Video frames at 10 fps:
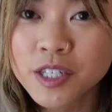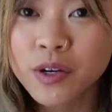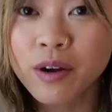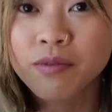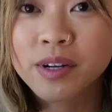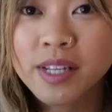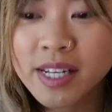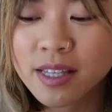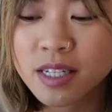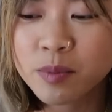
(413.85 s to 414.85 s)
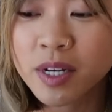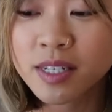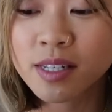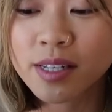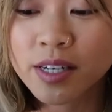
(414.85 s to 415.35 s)
So I really like this because
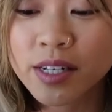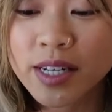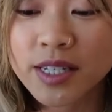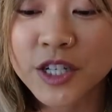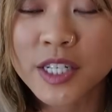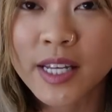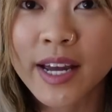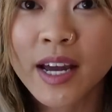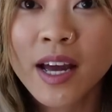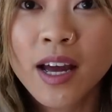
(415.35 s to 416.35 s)
it literally is just like